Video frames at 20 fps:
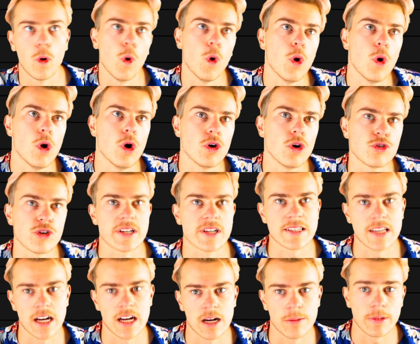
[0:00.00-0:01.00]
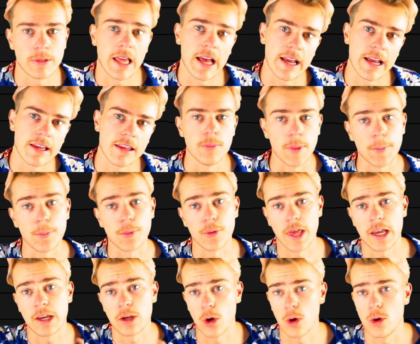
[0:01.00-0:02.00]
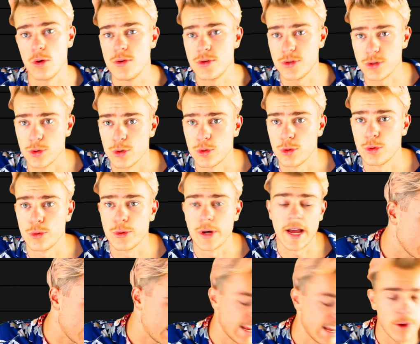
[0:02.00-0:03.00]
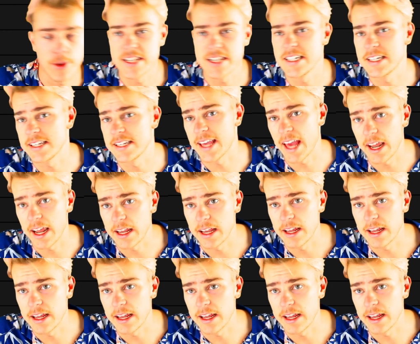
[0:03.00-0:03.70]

or dress up like people that go do and how he didn't get